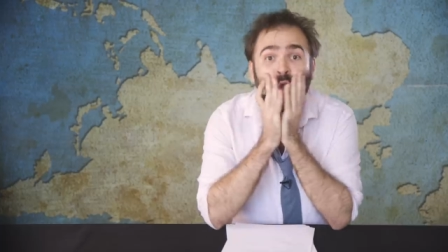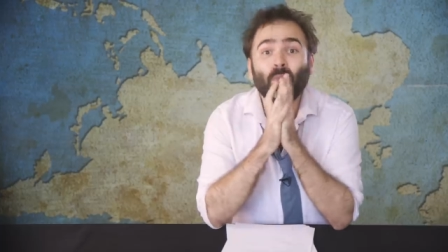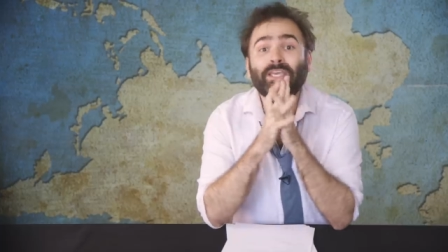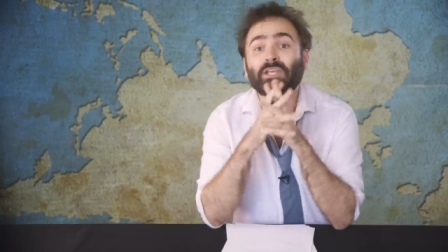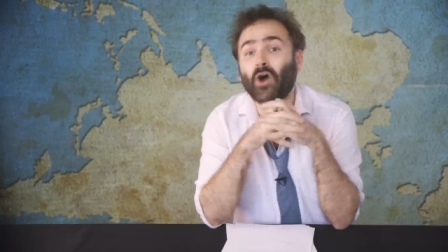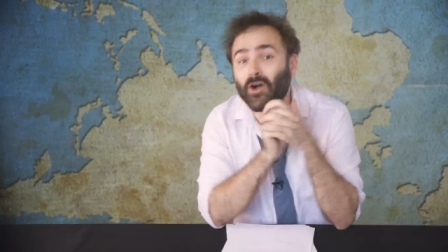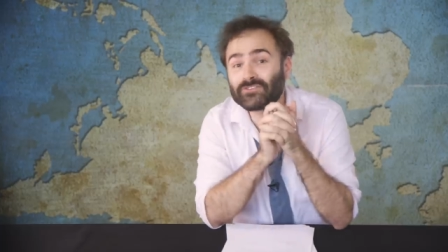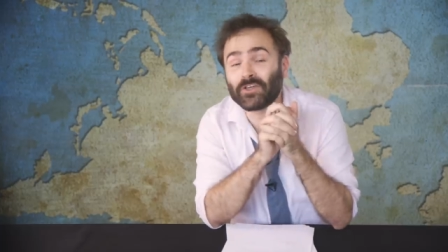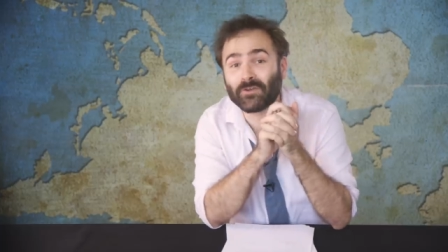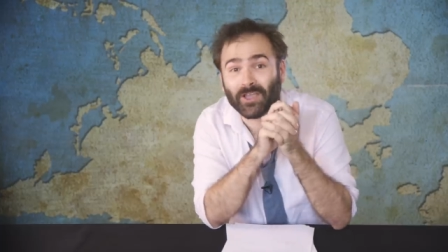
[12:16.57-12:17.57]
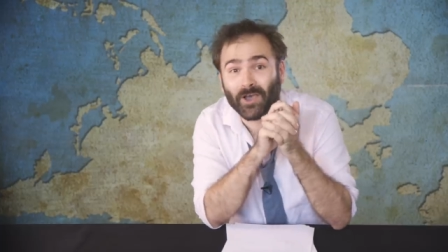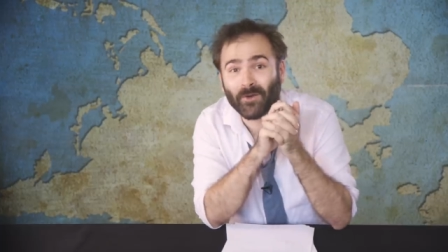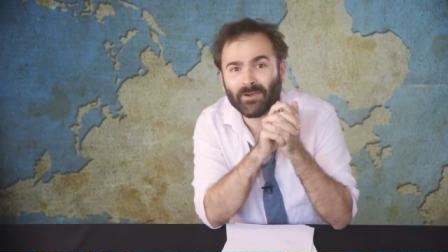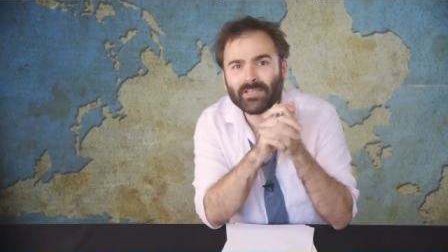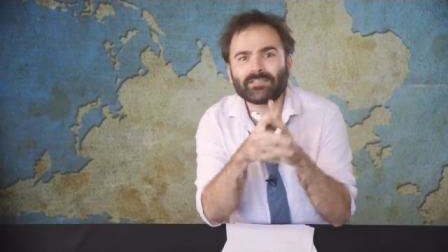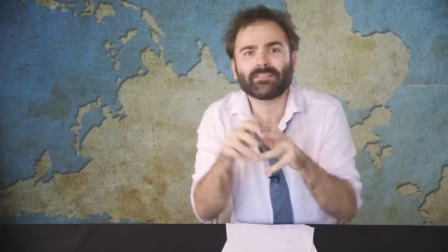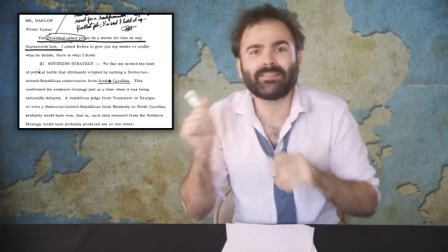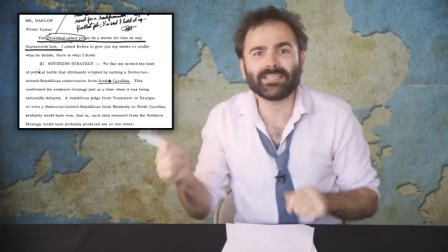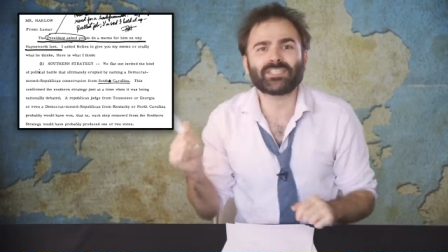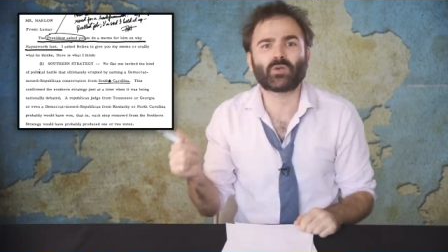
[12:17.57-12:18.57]
We can also go to
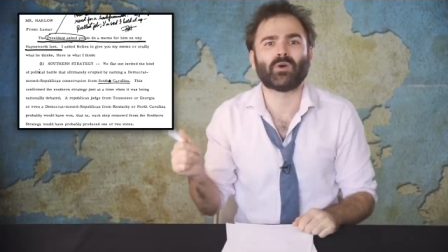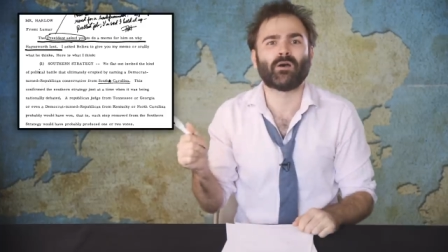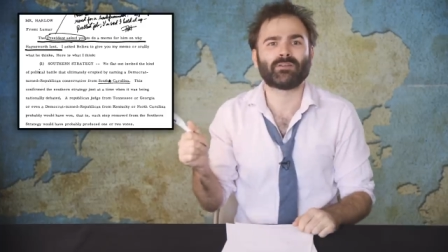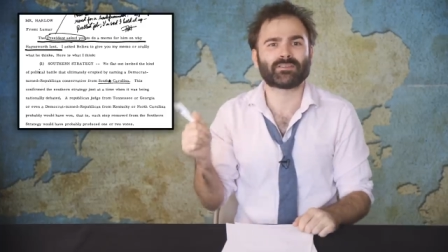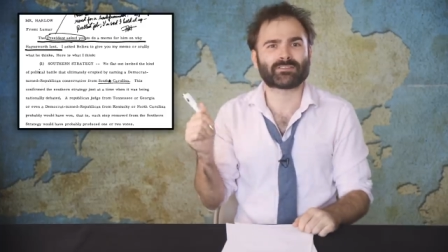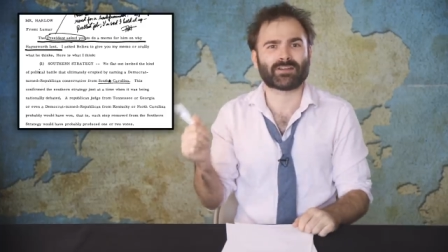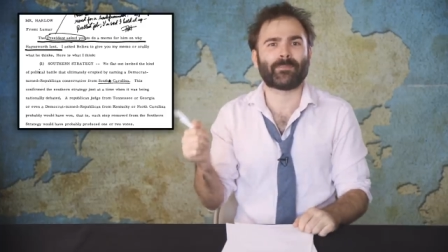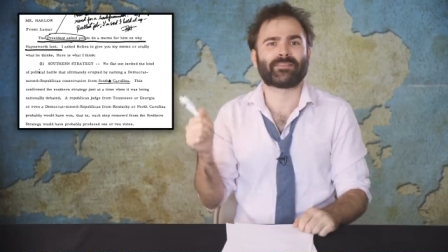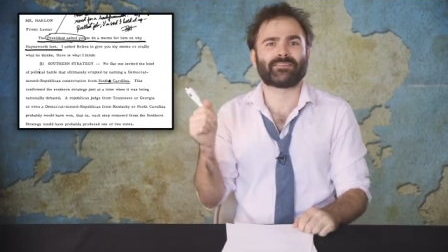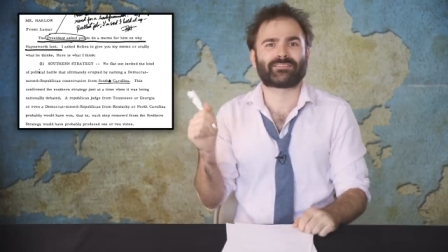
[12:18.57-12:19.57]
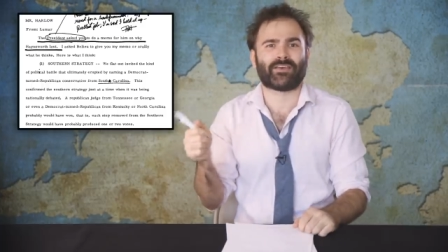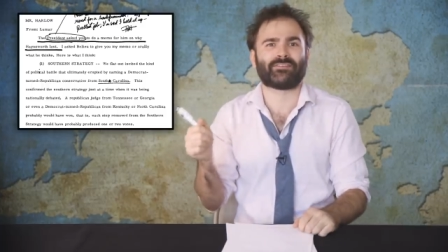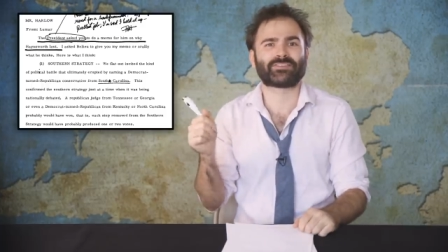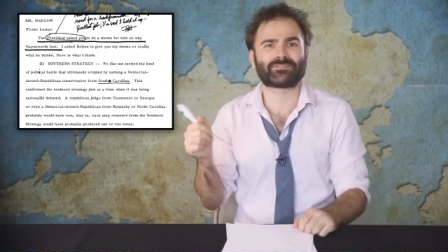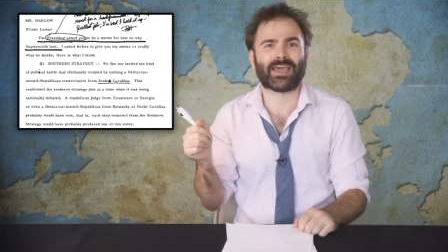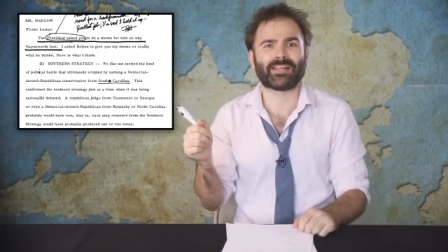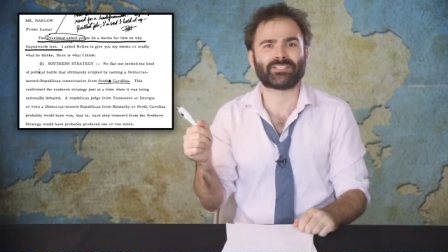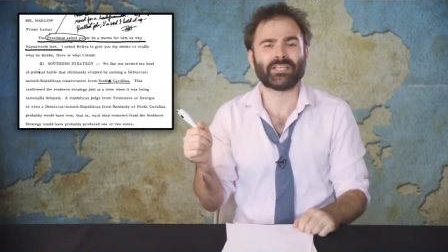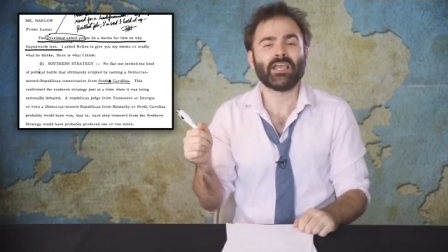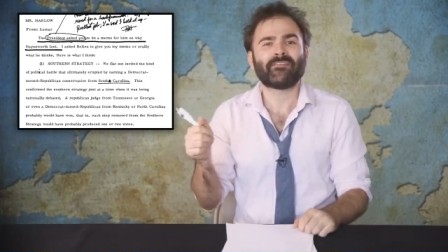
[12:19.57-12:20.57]
this quote describing the Southern
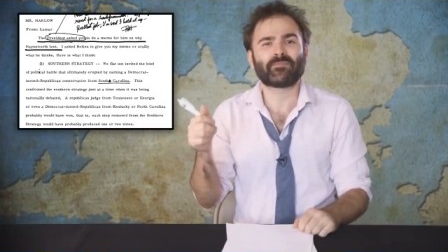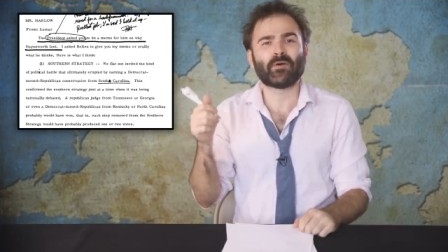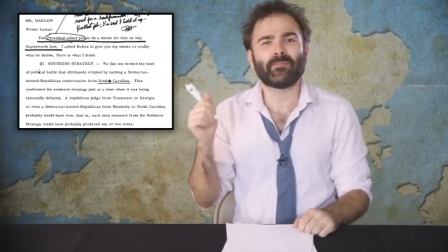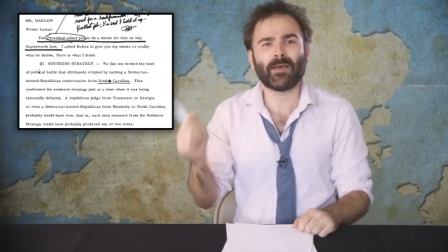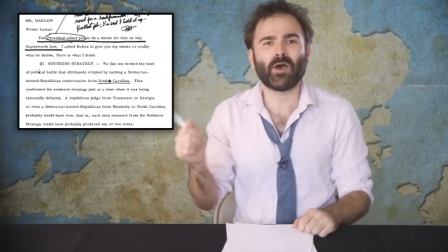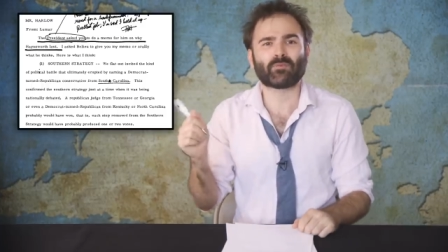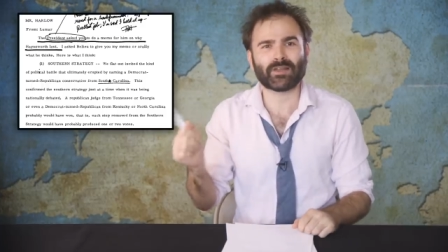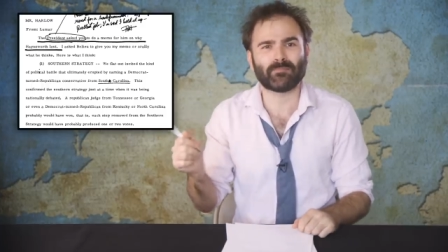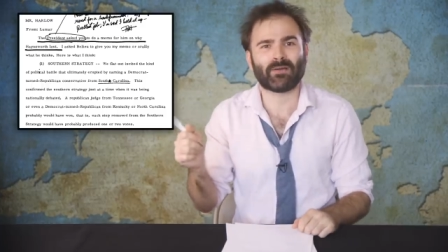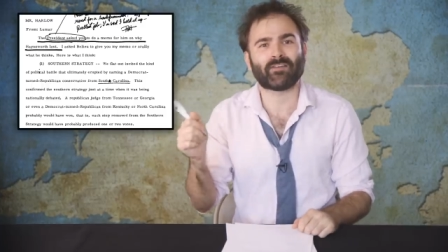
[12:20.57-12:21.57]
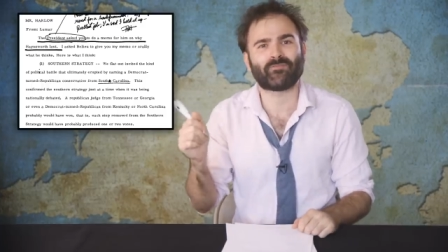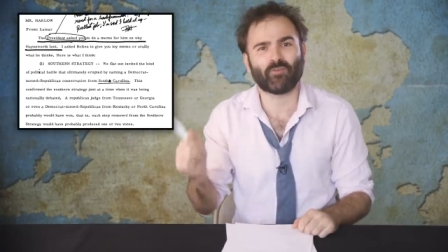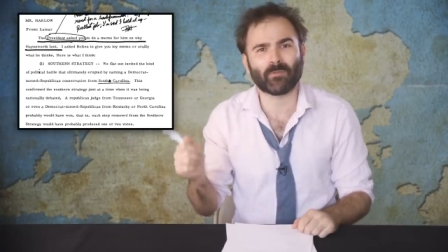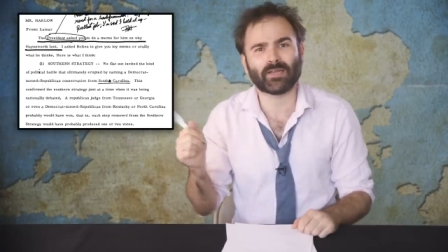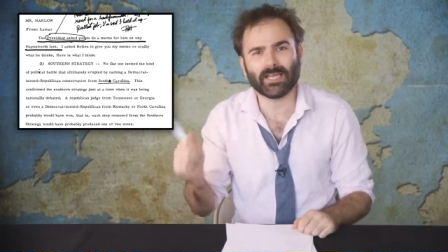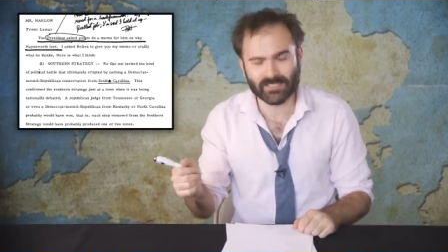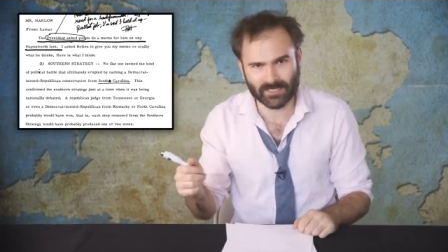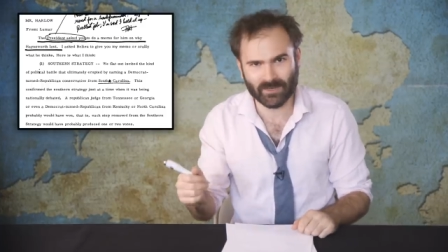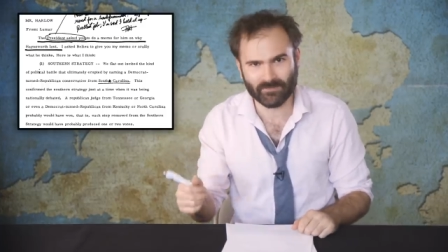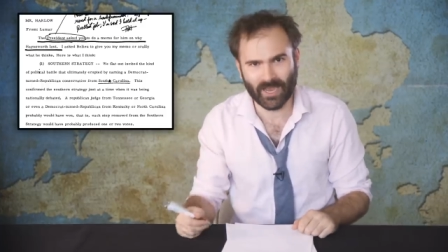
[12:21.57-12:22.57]
strategy from a memo written by former
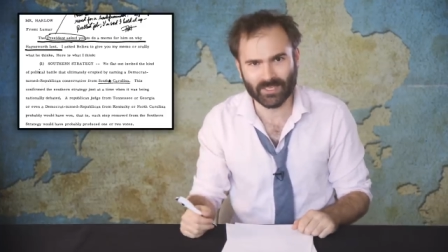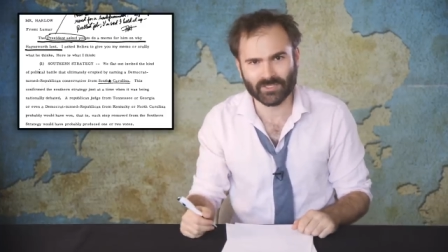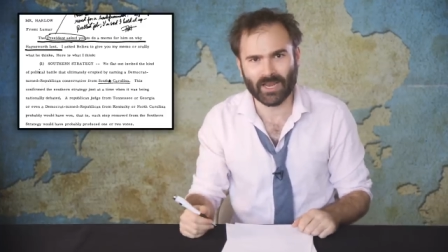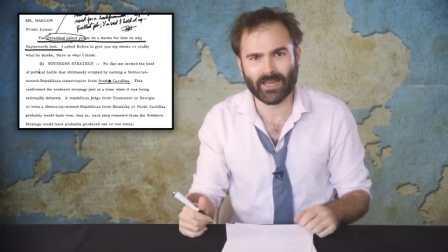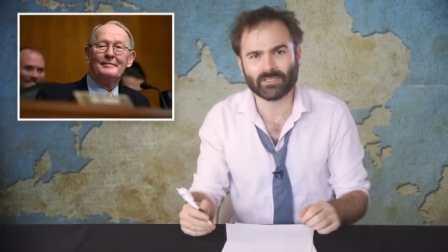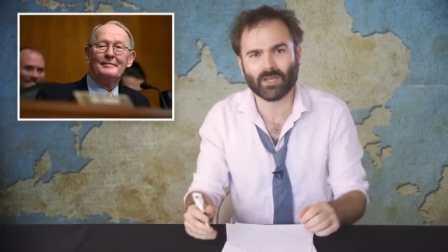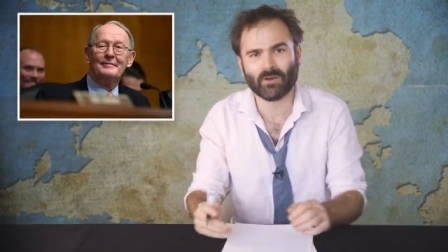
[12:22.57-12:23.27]
Nixon advisor and